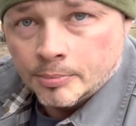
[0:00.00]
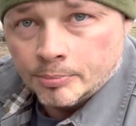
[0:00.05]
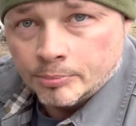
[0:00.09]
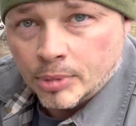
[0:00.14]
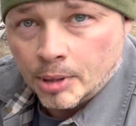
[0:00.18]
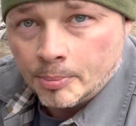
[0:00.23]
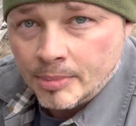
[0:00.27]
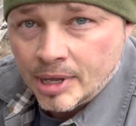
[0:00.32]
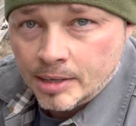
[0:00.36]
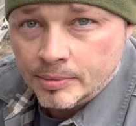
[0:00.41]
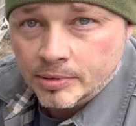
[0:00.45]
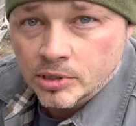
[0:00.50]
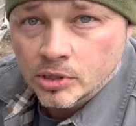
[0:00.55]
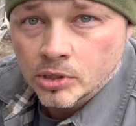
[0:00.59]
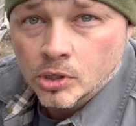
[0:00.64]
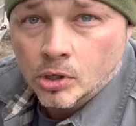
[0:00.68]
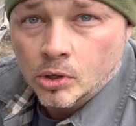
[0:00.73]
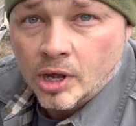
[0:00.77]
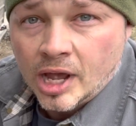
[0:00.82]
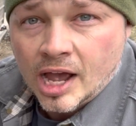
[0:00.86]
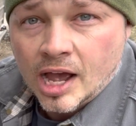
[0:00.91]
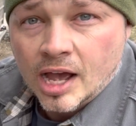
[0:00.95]
But maybe you
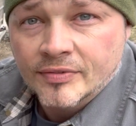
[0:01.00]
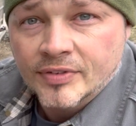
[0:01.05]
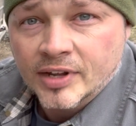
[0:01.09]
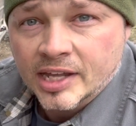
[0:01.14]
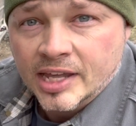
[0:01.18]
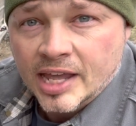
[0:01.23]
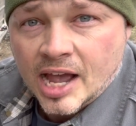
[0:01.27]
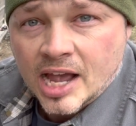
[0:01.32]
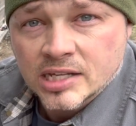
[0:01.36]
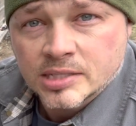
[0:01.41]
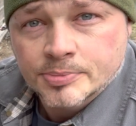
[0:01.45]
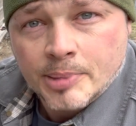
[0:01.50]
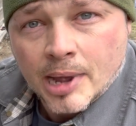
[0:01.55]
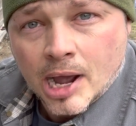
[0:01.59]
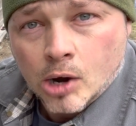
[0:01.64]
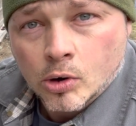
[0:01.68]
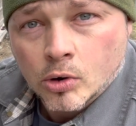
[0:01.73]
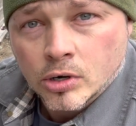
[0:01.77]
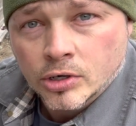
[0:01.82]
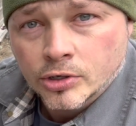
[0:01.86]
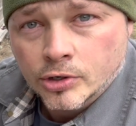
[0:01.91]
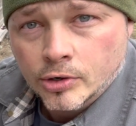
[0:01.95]
don't have a
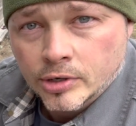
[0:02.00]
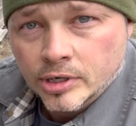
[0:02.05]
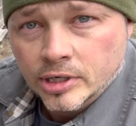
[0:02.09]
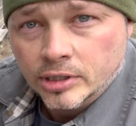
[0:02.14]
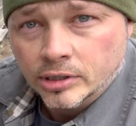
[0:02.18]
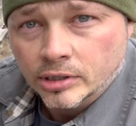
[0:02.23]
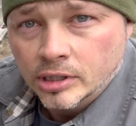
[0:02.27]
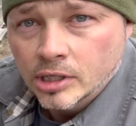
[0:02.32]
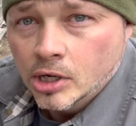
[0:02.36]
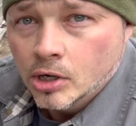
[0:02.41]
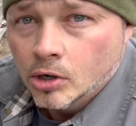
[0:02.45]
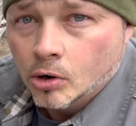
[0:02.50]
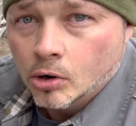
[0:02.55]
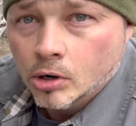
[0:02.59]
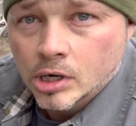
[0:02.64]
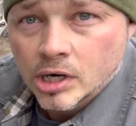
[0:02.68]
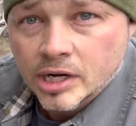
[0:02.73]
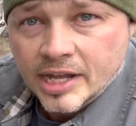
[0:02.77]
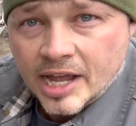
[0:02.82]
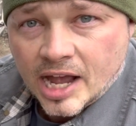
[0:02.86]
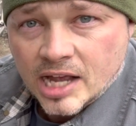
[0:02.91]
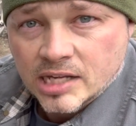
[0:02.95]
gas-powered grill or
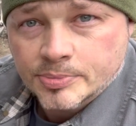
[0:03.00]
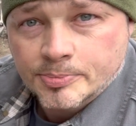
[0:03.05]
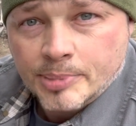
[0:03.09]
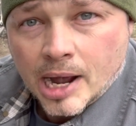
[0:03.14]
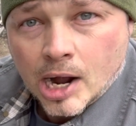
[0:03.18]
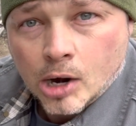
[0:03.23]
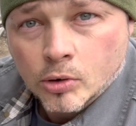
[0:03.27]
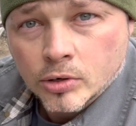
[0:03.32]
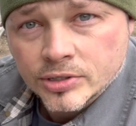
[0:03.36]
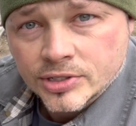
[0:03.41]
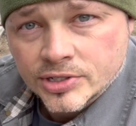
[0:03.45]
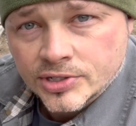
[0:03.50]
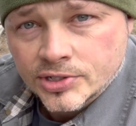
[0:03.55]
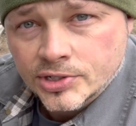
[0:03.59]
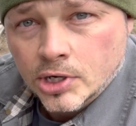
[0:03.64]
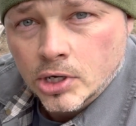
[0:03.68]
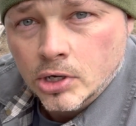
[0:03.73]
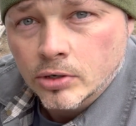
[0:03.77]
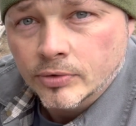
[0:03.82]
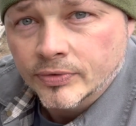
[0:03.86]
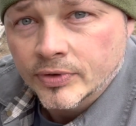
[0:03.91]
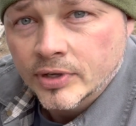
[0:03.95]
a gas-powered
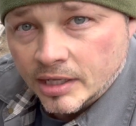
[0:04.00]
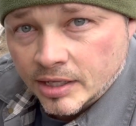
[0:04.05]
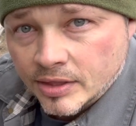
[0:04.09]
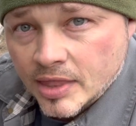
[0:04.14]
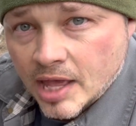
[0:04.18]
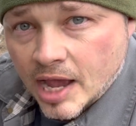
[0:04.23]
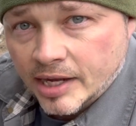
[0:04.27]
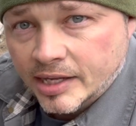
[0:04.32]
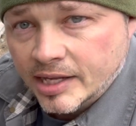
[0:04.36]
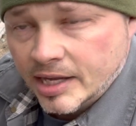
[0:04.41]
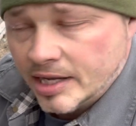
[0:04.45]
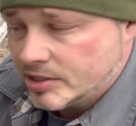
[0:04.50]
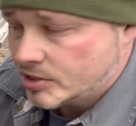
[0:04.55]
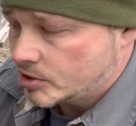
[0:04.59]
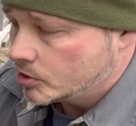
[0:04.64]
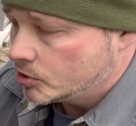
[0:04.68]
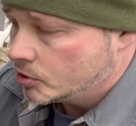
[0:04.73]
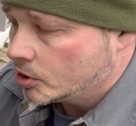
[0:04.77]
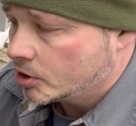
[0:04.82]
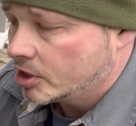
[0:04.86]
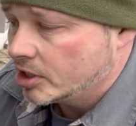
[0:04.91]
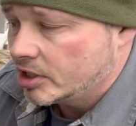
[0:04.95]
stove. In that case,
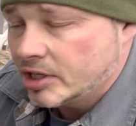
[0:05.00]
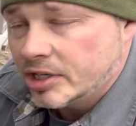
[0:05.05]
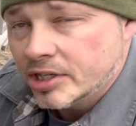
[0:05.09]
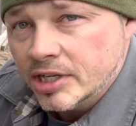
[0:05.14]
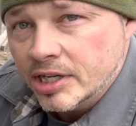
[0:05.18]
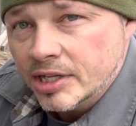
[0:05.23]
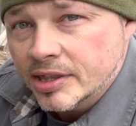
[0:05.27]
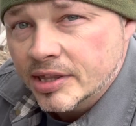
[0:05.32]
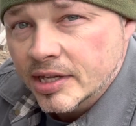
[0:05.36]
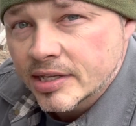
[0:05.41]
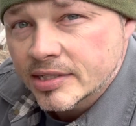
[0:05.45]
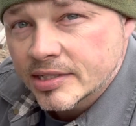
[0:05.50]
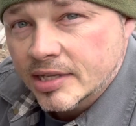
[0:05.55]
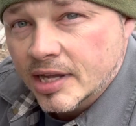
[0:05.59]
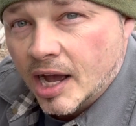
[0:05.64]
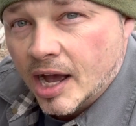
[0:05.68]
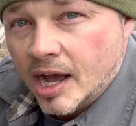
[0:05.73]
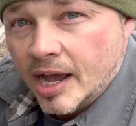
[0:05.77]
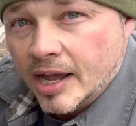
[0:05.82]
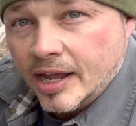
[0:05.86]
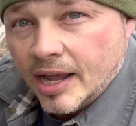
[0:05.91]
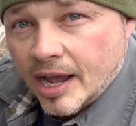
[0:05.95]
you're gonna need this
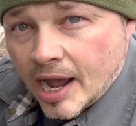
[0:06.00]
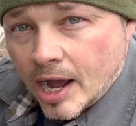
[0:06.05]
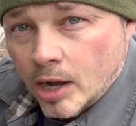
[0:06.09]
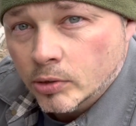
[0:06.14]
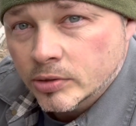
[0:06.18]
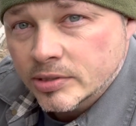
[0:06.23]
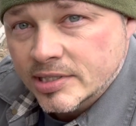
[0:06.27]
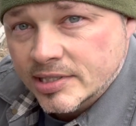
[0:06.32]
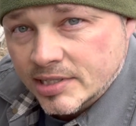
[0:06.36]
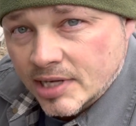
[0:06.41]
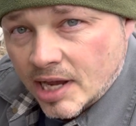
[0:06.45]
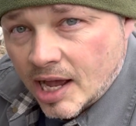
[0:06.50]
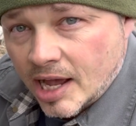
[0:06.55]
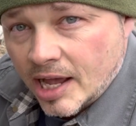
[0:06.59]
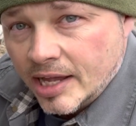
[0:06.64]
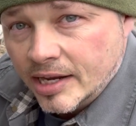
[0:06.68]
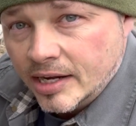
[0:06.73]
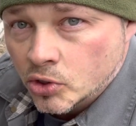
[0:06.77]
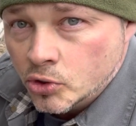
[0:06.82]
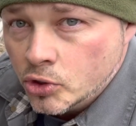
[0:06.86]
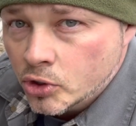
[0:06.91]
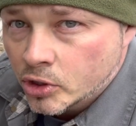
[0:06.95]
guy
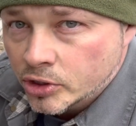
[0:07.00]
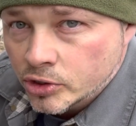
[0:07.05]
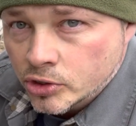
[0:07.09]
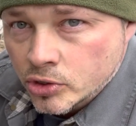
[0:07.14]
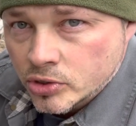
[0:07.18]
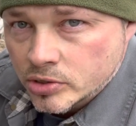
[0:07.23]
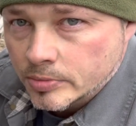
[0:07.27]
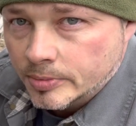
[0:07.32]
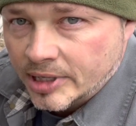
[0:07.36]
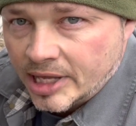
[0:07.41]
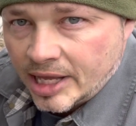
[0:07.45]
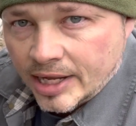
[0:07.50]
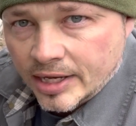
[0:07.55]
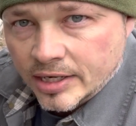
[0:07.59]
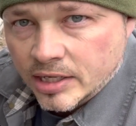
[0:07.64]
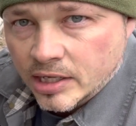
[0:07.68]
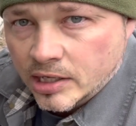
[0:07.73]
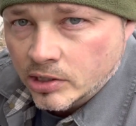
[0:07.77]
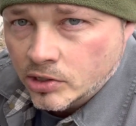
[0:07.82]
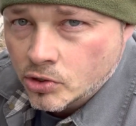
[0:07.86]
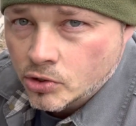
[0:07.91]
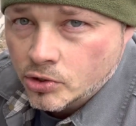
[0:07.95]
outside so you can do some
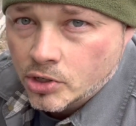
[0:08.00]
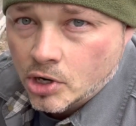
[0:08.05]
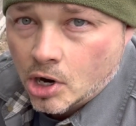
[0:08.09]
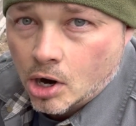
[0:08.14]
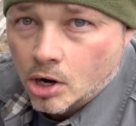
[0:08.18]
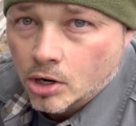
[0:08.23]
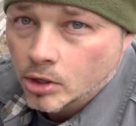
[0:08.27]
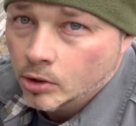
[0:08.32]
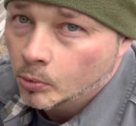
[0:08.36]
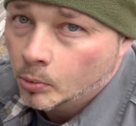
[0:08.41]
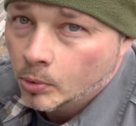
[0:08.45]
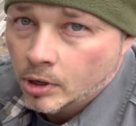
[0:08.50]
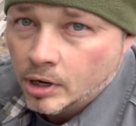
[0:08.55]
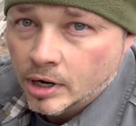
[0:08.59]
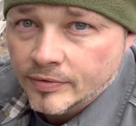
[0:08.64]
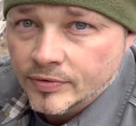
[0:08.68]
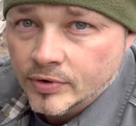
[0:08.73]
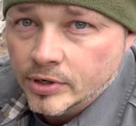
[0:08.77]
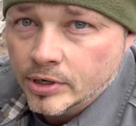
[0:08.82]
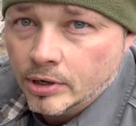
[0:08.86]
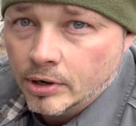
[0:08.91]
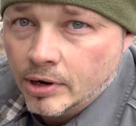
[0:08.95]
canning in your yard or
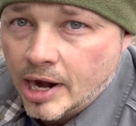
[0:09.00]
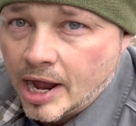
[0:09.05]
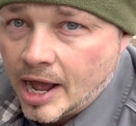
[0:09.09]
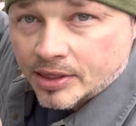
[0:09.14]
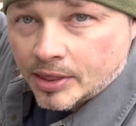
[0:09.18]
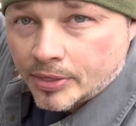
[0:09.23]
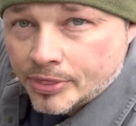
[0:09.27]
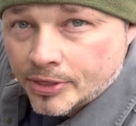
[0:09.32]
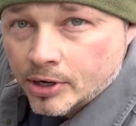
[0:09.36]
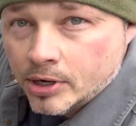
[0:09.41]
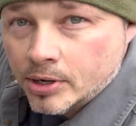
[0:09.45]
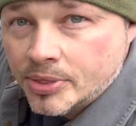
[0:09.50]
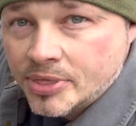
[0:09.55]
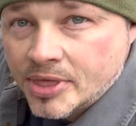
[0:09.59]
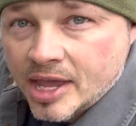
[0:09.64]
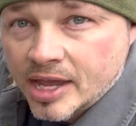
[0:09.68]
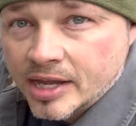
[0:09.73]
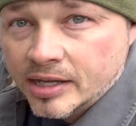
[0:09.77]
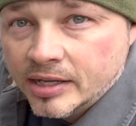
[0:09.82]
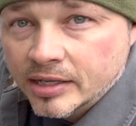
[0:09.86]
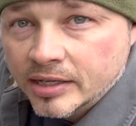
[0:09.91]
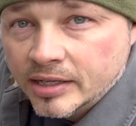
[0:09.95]
wherever you're at. The third
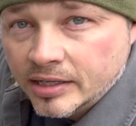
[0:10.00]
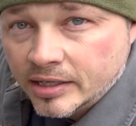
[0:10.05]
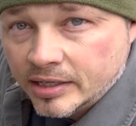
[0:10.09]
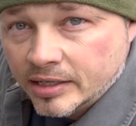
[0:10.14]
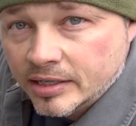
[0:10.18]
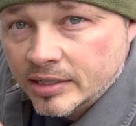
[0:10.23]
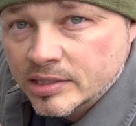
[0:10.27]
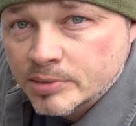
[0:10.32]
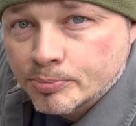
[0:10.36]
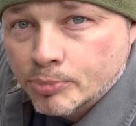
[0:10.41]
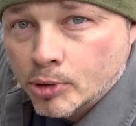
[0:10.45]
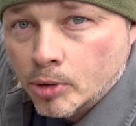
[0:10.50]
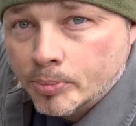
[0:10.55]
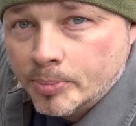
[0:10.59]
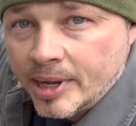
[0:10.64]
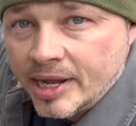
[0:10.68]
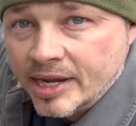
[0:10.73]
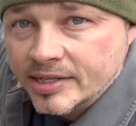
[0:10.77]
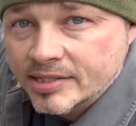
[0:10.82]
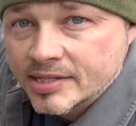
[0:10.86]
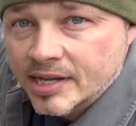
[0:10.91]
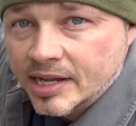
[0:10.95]
thing is
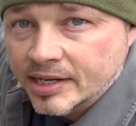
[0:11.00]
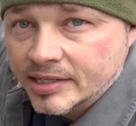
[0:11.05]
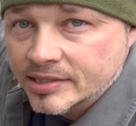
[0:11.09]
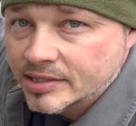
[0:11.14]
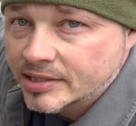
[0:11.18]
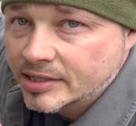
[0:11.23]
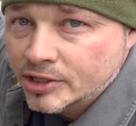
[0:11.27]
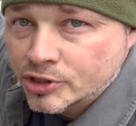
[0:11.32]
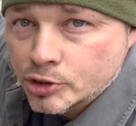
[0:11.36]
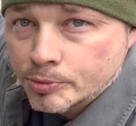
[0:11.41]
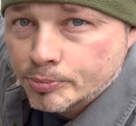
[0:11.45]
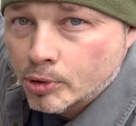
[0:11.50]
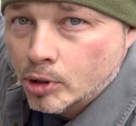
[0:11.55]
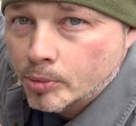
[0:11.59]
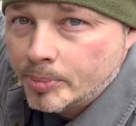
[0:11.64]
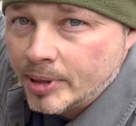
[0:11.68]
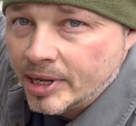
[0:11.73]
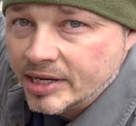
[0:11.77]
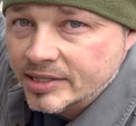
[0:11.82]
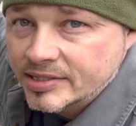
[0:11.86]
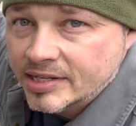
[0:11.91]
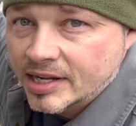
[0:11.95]
propane tanks. Get your
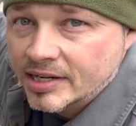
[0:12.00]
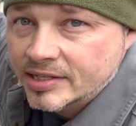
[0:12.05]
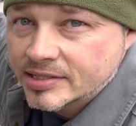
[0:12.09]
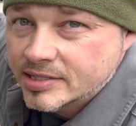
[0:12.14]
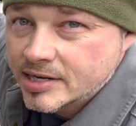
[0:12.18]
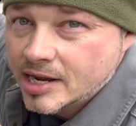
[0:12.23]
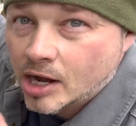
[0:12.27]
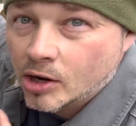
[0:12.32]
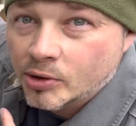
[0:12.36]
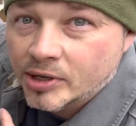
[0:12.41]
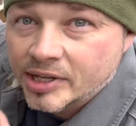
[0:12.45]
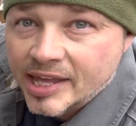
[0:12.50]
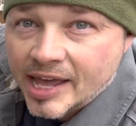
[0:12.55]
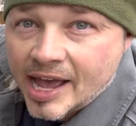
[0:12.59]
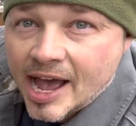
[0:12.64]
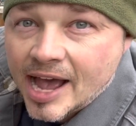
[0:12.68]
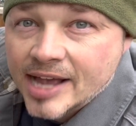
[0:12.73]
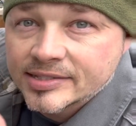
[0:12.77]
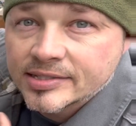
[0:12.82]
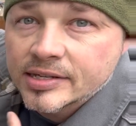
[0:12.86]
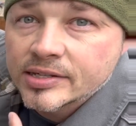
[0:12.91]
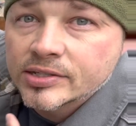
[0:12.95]
propane tanks now.
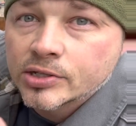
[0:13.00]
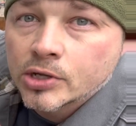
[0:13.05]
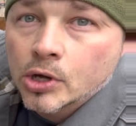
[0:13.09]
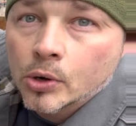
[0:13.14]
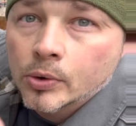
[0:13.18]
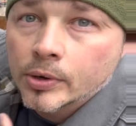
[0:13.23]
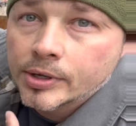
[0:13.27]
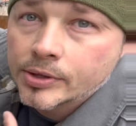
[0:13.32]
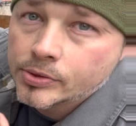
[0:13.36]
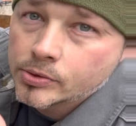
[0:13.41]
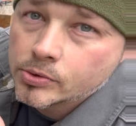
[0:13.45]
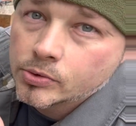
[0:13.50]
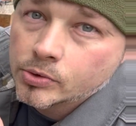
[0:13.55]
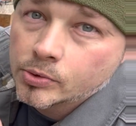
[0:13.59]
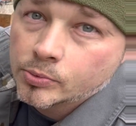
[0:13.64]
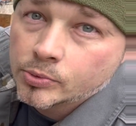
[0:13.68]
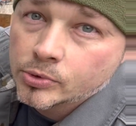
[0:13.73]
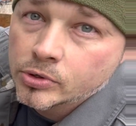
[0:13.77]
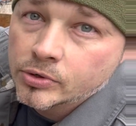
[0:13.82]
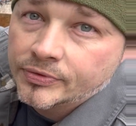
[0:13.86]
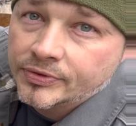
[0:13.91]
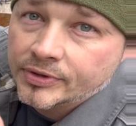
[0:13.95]
Gas is going through the
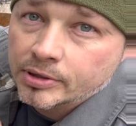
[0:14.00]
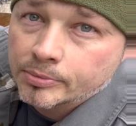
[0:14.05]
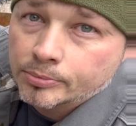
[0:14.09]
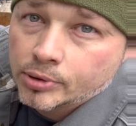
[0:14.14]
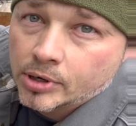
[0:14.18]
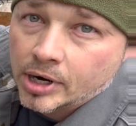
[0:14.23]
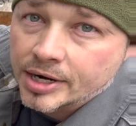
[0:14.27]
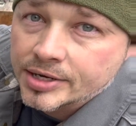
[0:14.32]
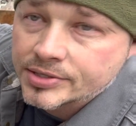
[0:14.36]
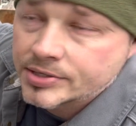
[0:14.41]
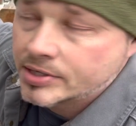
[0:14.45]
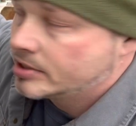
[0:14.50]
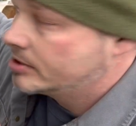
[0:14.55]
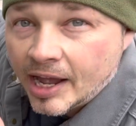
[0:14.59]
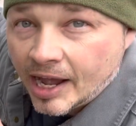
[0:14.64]
roof in price.